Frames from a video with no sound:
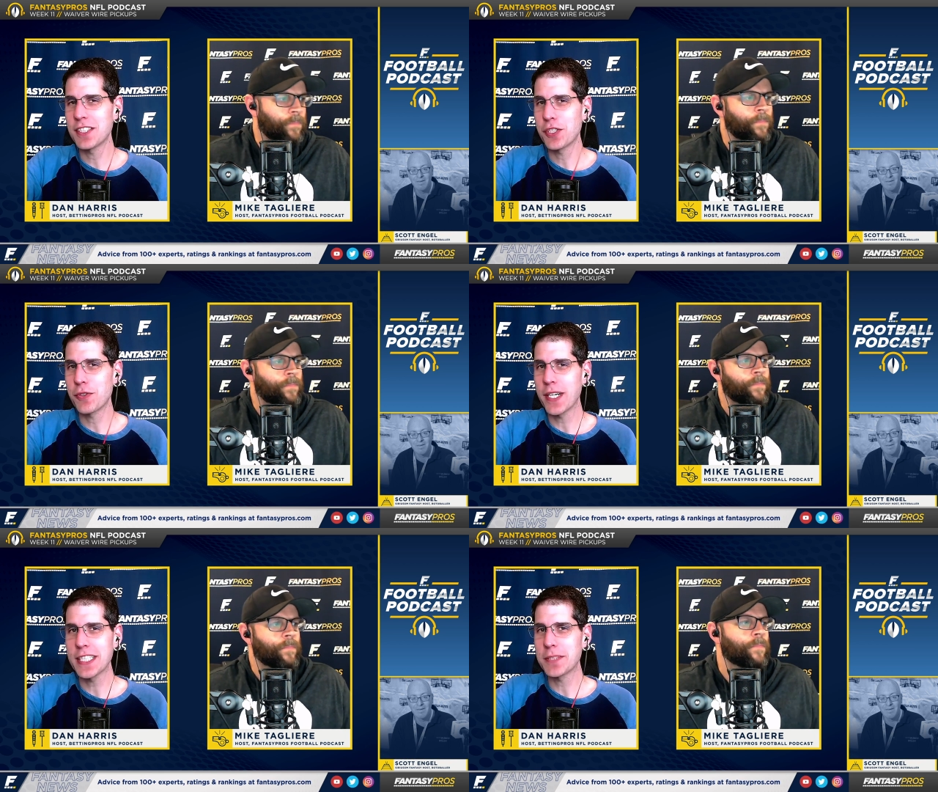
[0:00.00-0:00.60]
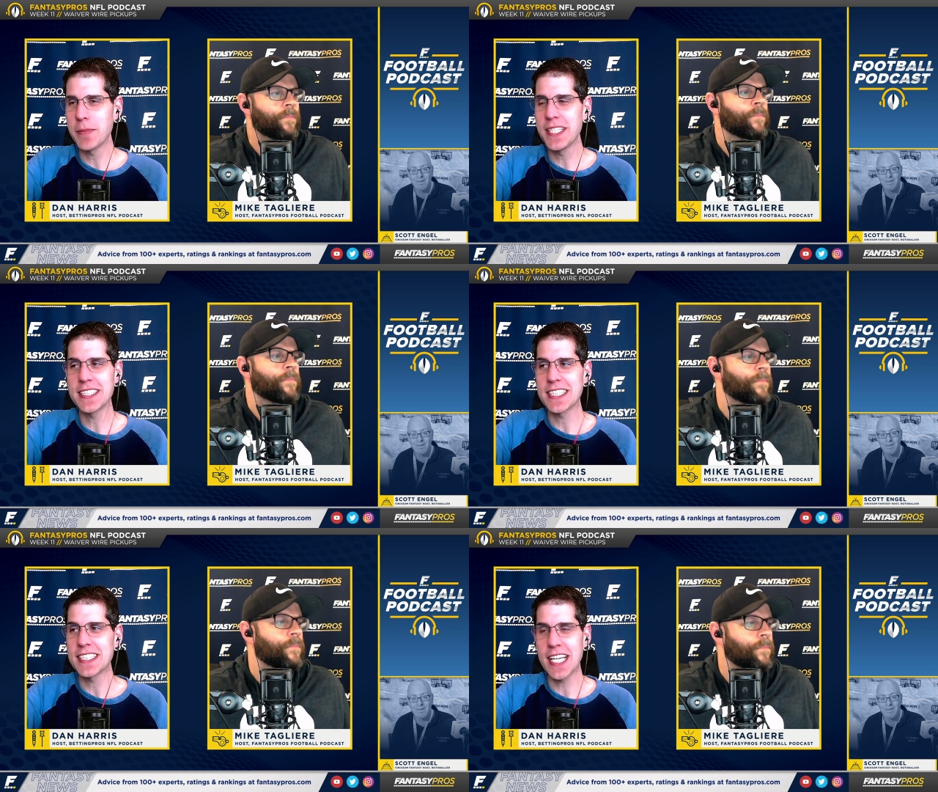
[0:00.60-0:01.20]
Speaker 1: strikes me
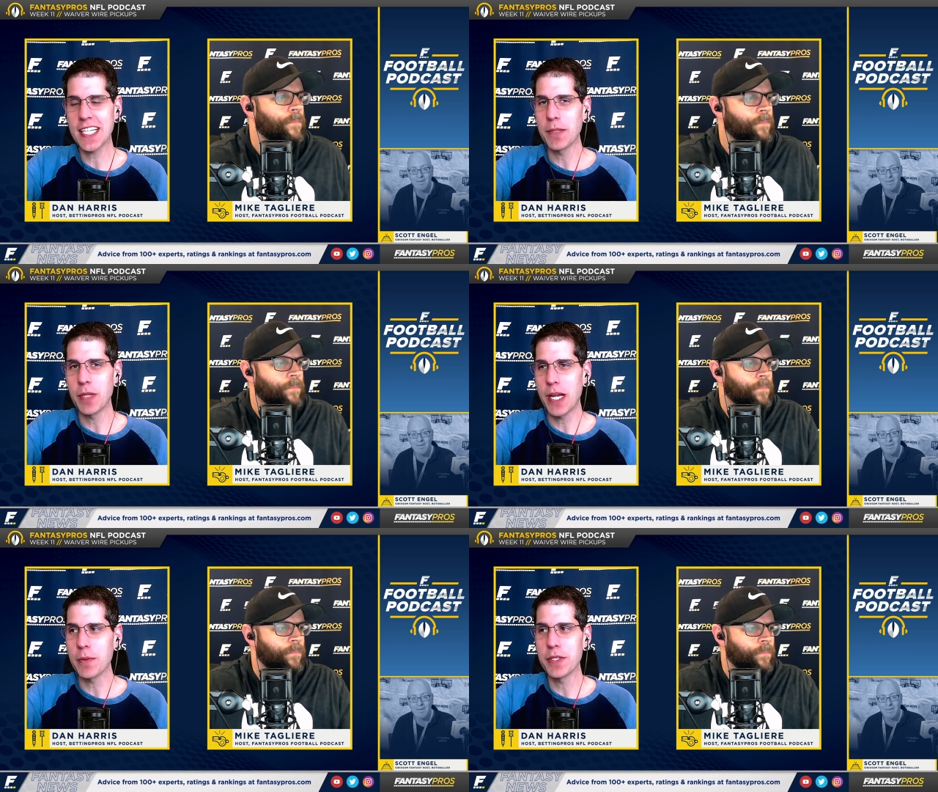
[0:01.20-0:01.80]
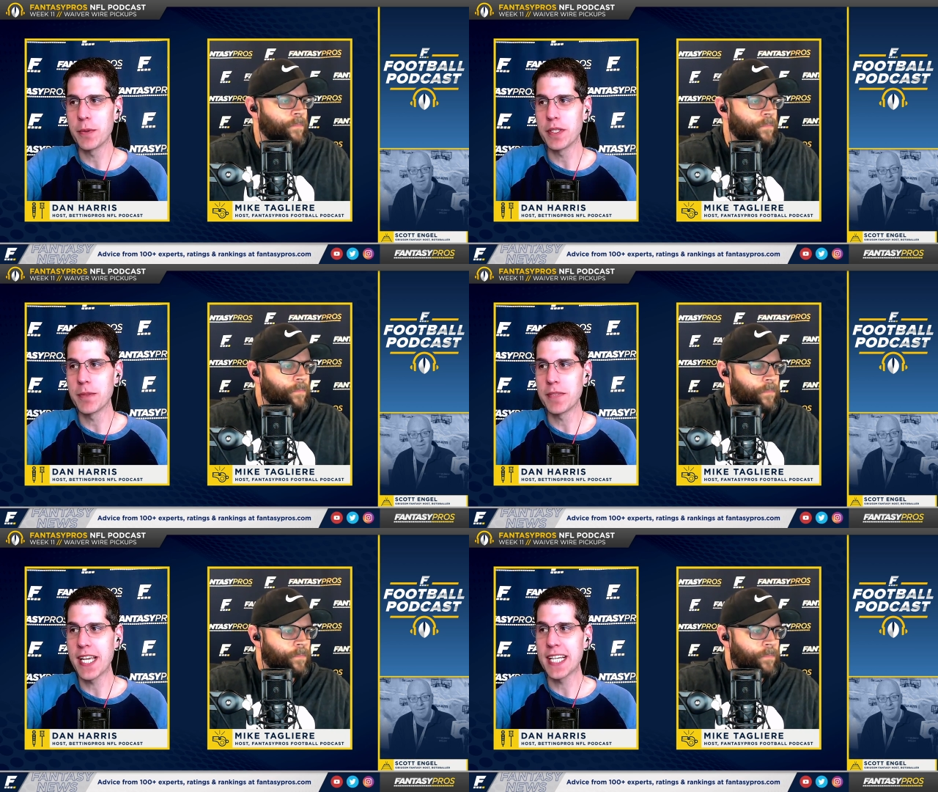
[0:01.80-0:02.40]
as exactly what I would do with
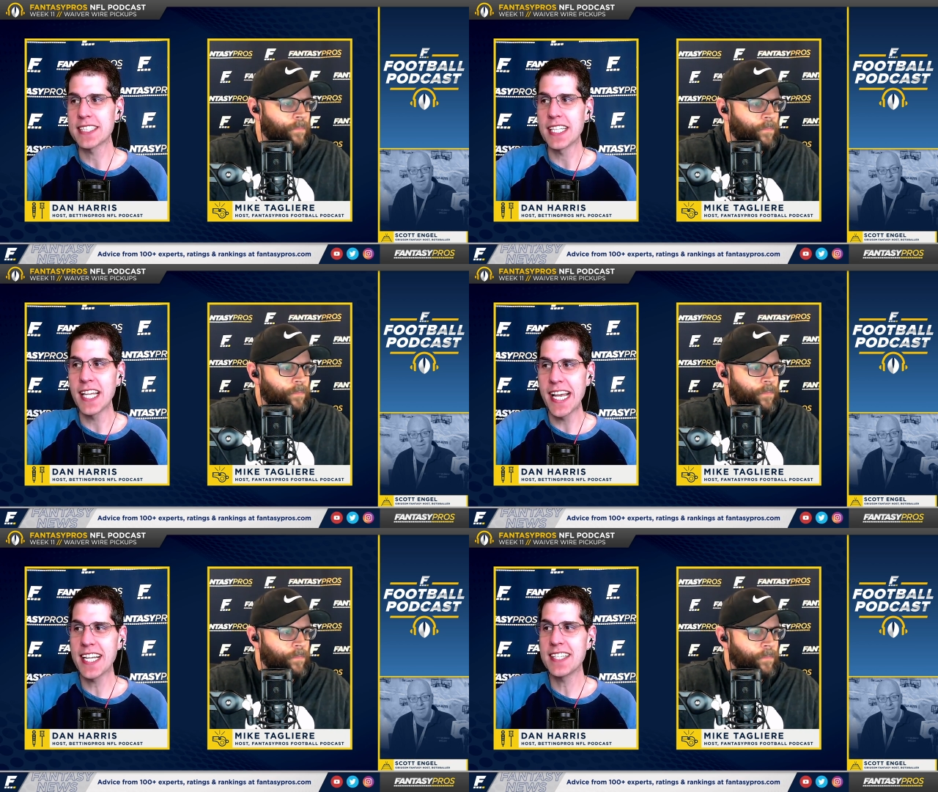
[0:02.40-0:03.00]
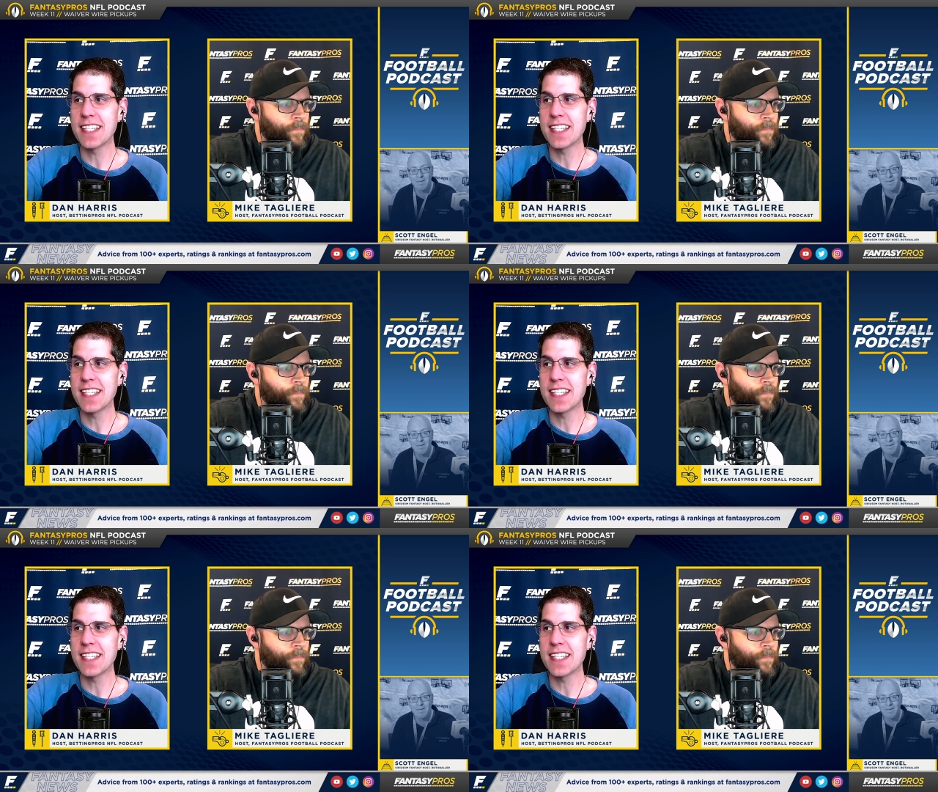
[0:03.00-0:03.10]
him, Tags. Atlanta,